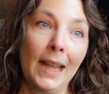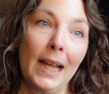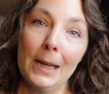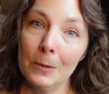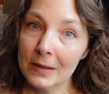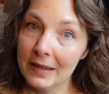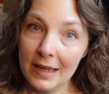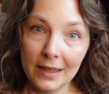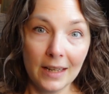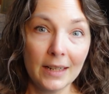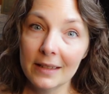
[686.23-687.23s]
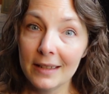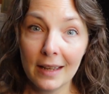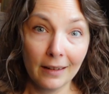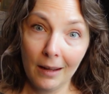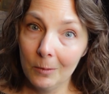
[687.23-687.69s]
I will take the hits
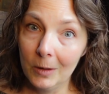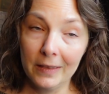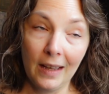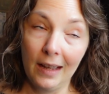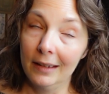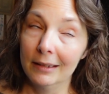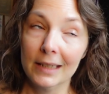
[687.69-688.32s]
that come with that.